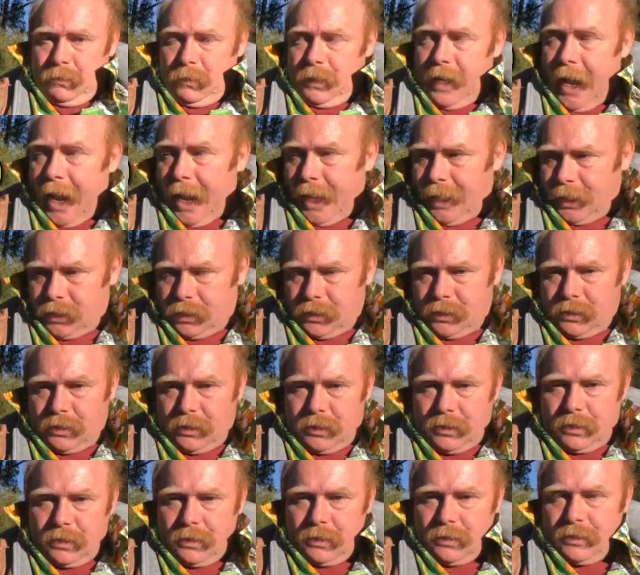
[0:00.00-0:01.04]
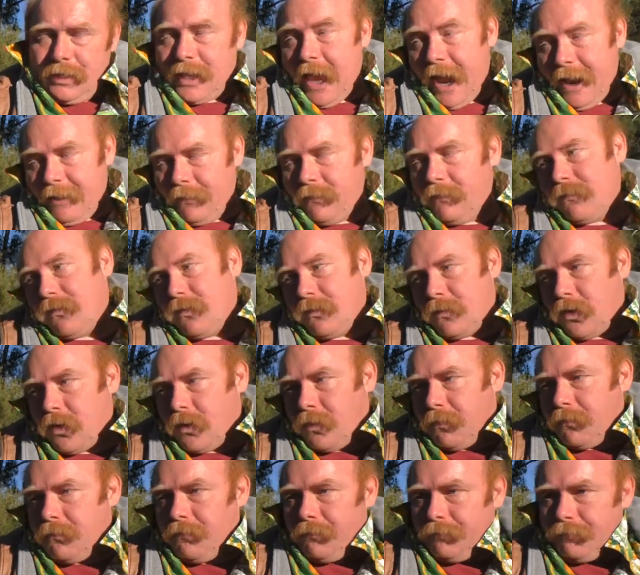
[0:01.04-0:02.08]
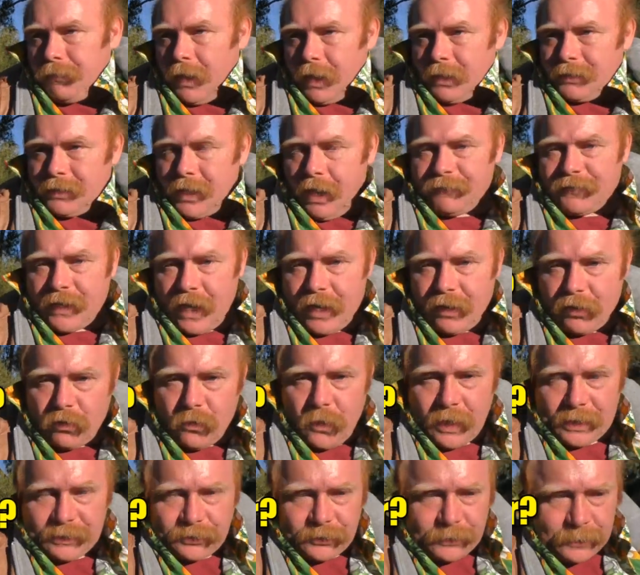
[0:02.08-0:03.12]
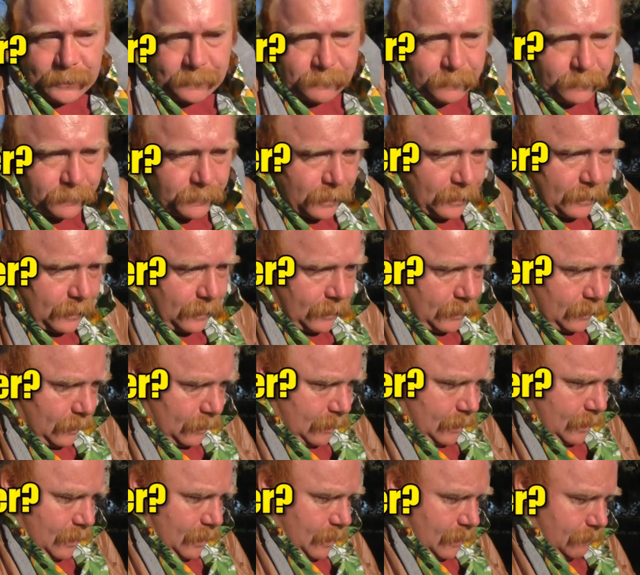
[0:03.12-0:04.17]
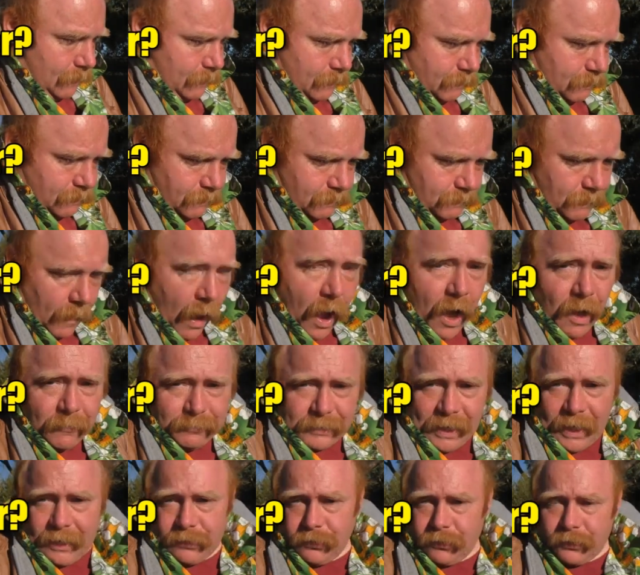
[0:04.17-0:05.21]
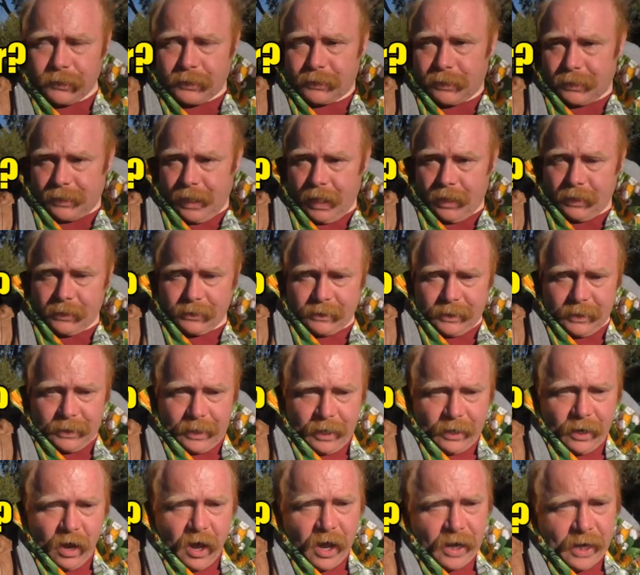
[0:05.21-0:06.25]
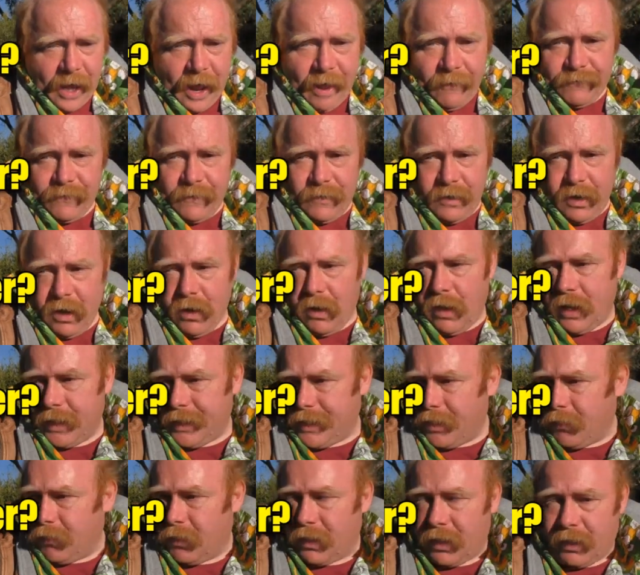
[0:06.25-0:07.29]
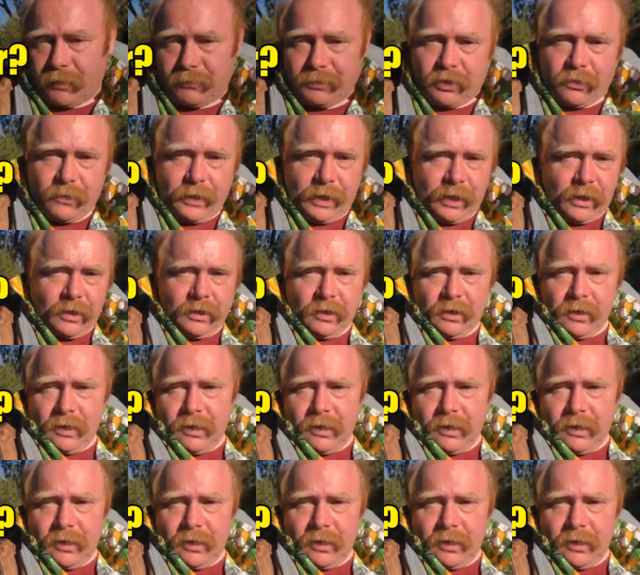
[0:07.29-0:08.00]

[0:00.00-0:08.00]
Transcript: Yes, that dovetail question. I'm dangerously talented and I have no idea what I'm doing.